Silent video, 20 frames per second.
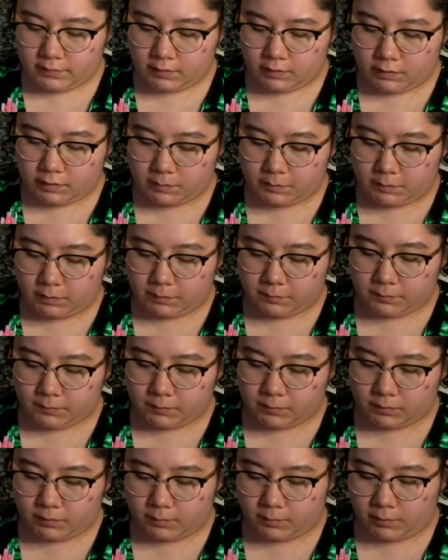that come up
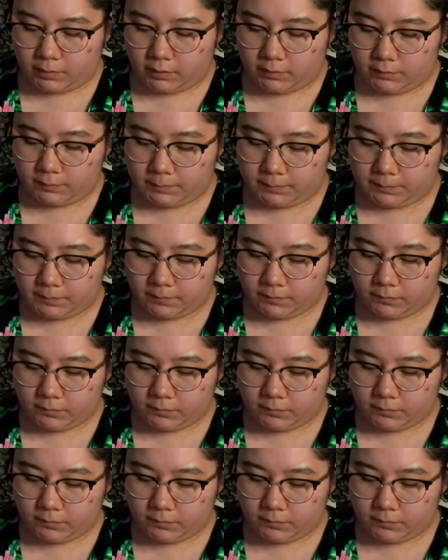from the bottom